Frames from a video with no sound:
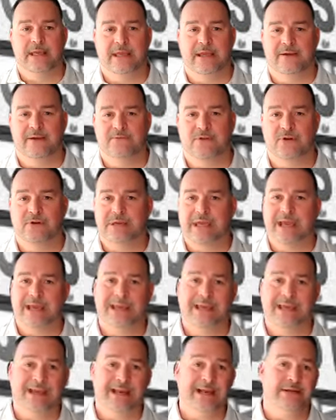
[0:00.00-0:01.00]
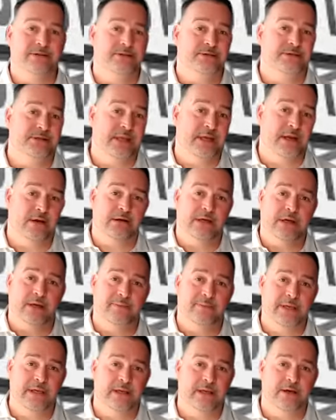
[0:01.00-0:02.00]
If you can't get answers there,
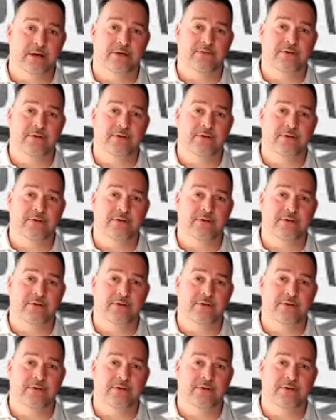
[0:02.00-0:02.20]
come here.